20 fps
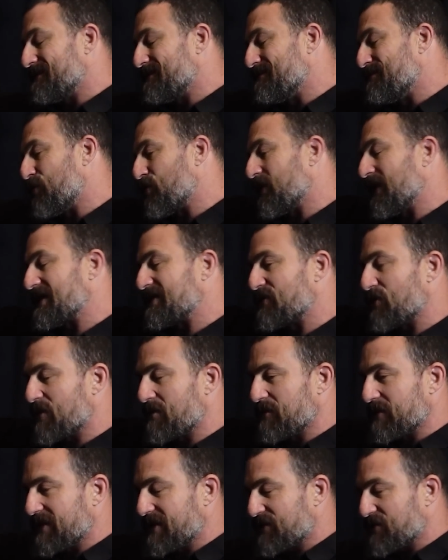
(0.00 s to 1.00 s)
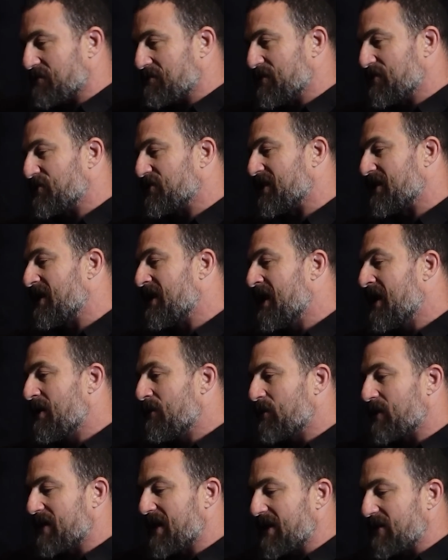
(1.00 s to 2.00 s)
more or less normal distribution.
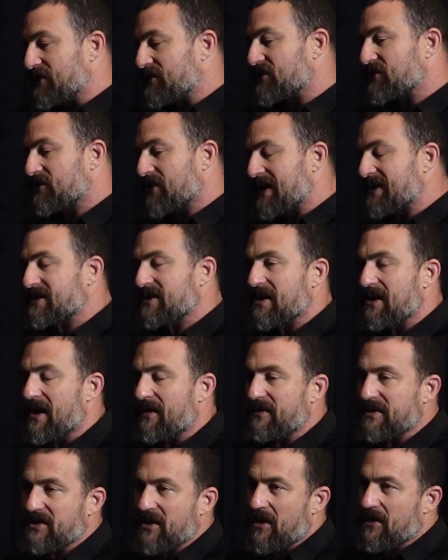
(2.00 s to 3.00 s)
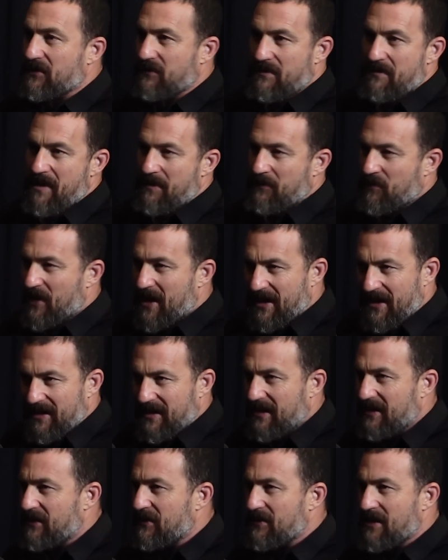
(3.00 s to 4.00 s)
We get you stressed enough, it's hard to remember
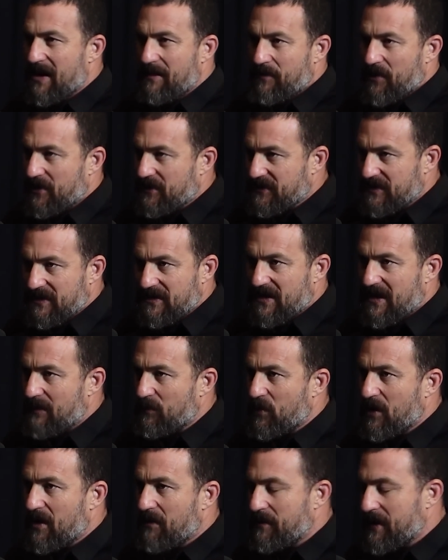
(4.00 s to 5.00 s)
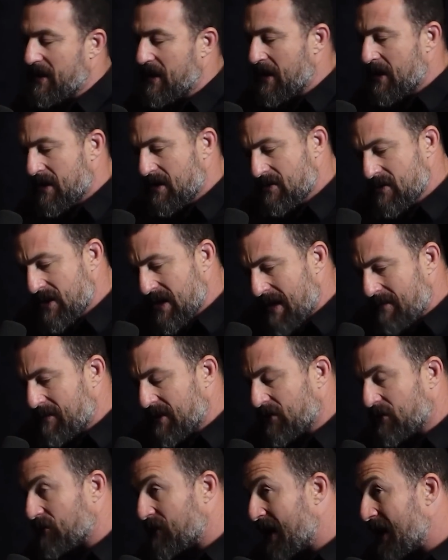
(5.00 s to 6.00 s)
anything. You're not parsing time well. But in that
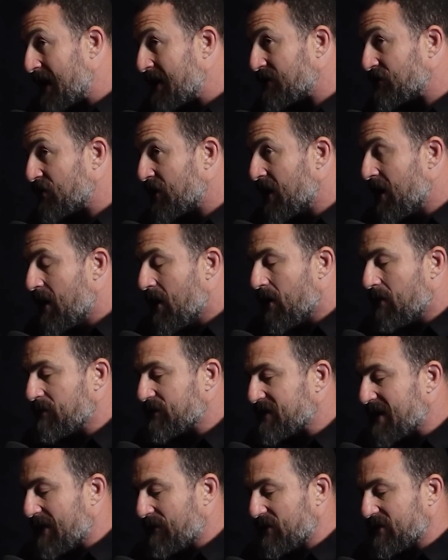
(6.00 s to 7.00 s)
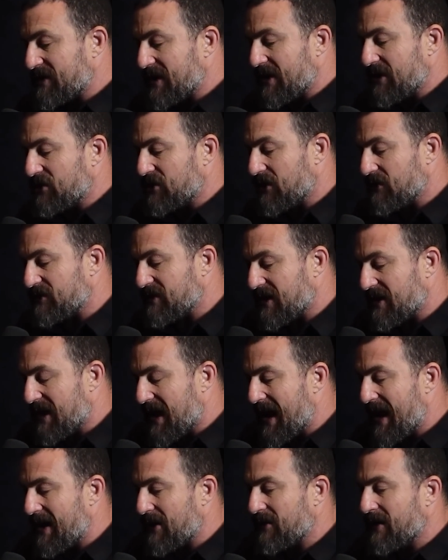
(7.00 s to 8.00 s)
middle range, almost every study shows that the
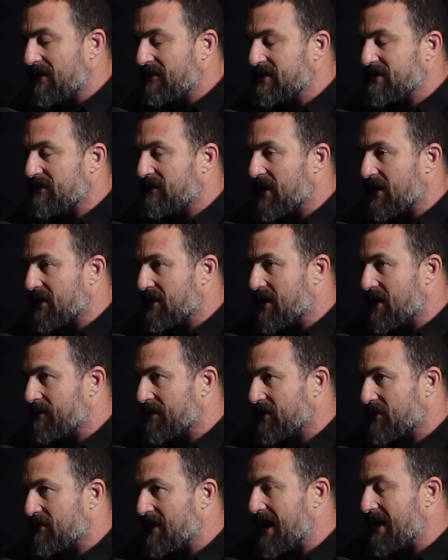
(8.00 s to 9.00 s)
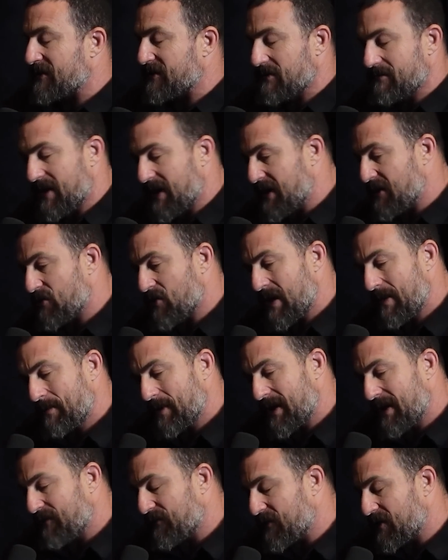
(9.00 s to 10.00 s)
higher levels of autonomic arousal, meaning
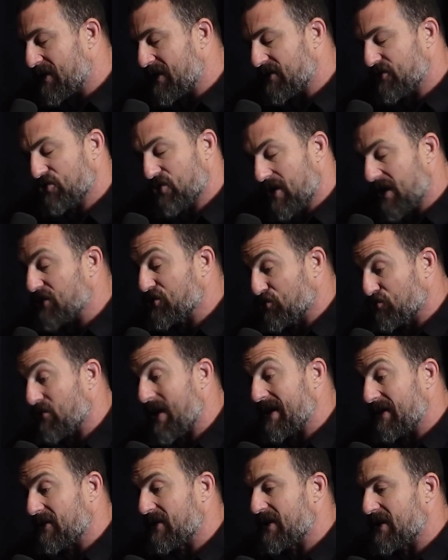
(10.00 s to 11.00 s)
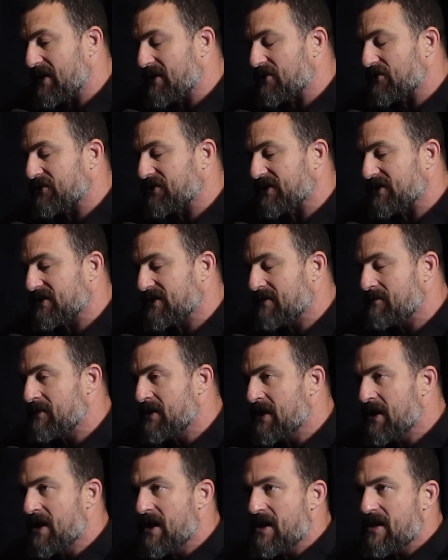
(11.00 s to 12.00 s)
norepinephrine, adrenaline in your system,
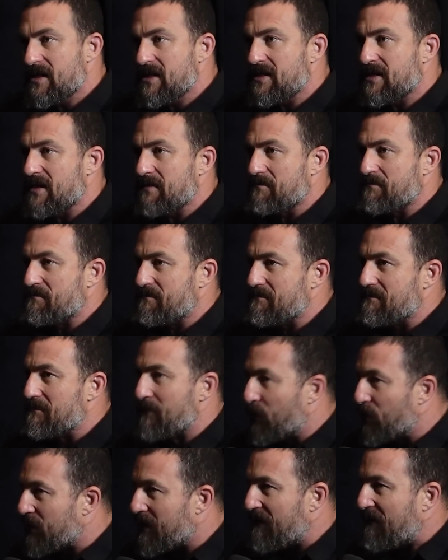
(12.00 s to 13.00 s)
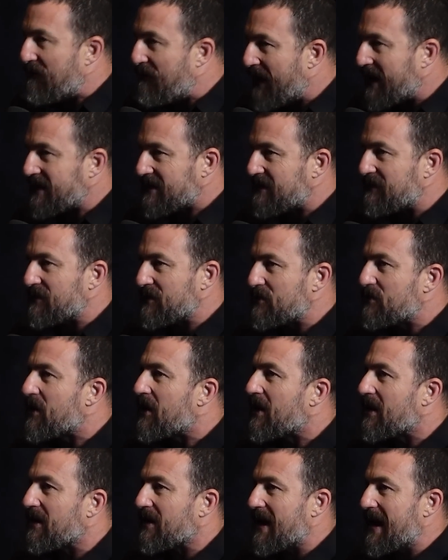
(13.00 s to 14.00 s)
the more effective you
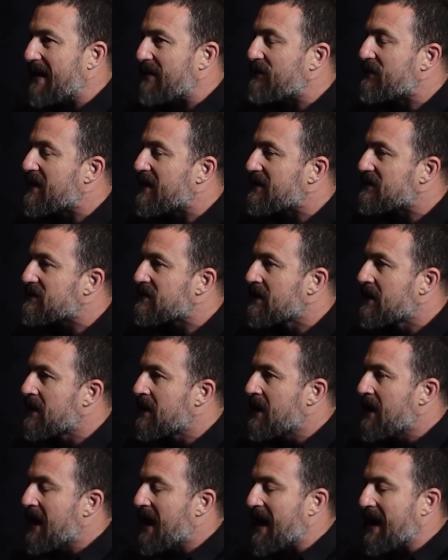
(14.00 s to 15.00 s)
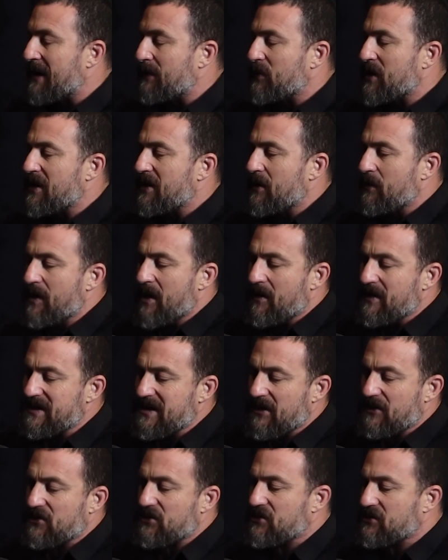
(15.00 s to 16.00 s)
are at things. And we always
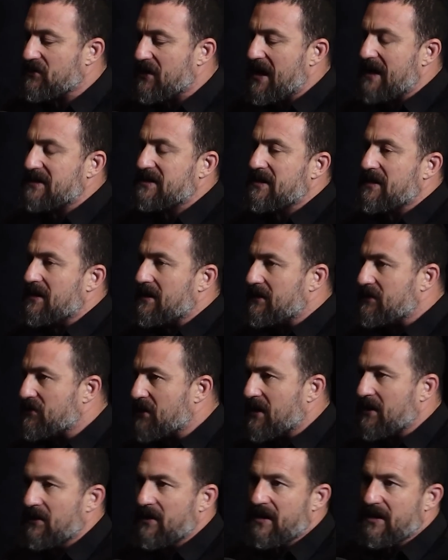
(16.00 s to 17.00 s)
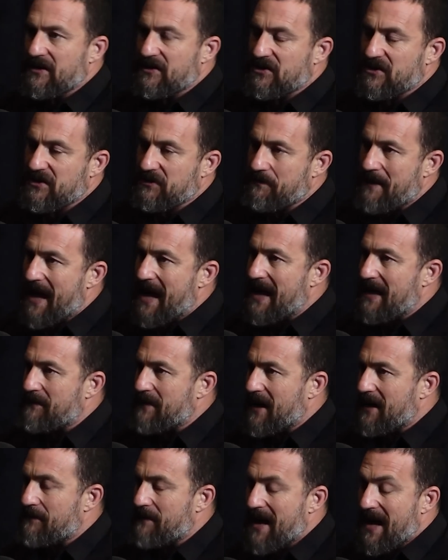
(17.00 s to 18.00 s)
hear stress and adrenaline is just bad,
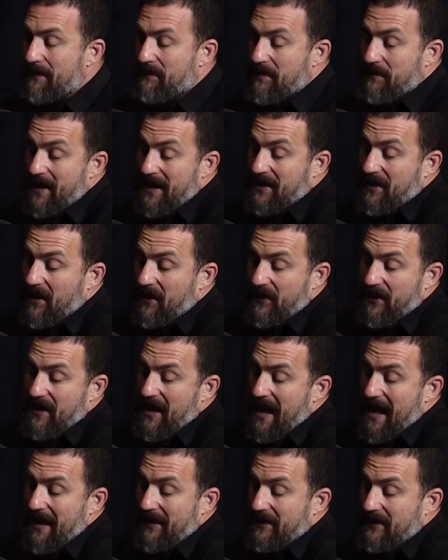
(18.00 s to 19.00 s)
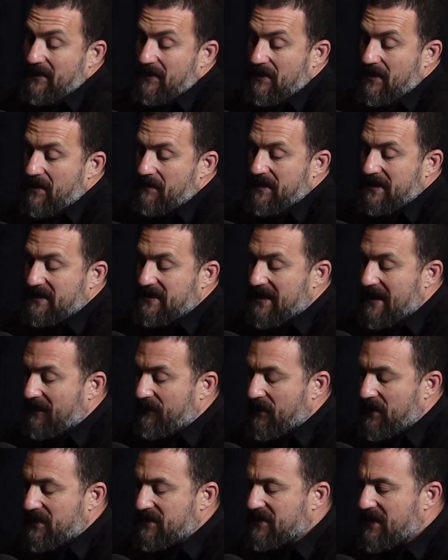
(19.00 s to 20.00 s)
bad, bad. But my colleague, Ali Crum at
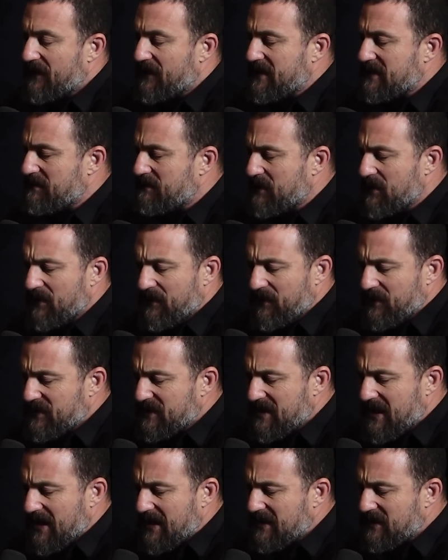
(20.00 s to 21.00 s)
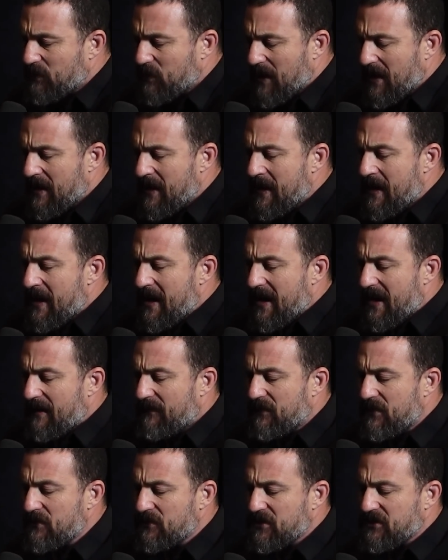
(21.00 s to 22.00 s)
Stanford, has done these beautiful studies where
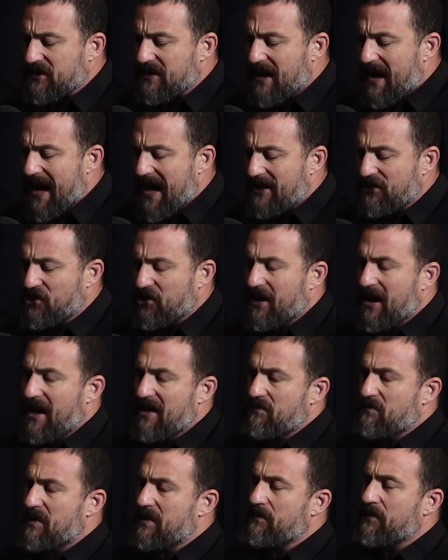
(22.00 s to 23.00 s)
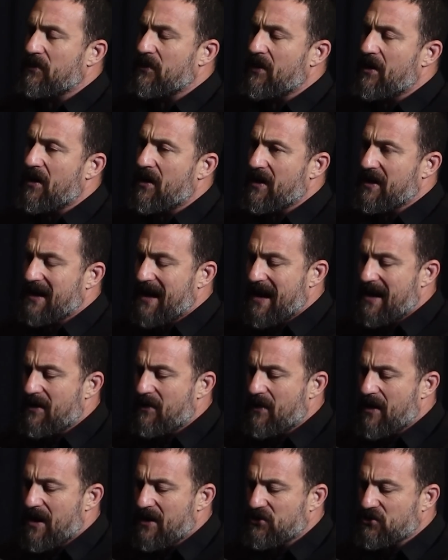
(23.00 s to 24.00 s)
if you just educate people on
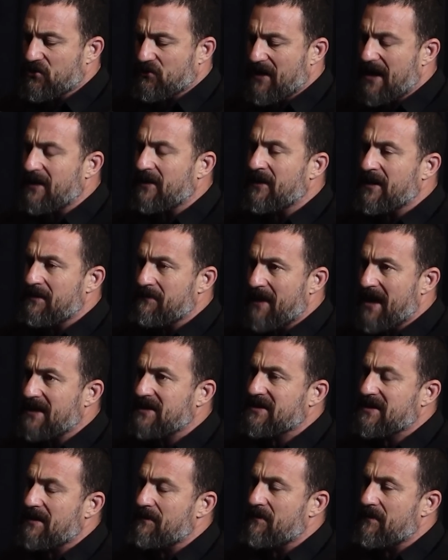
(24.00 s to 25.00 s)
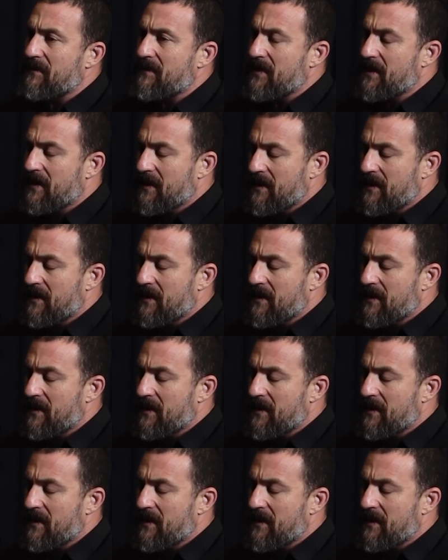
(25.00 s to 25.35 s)
how adrenaline makes them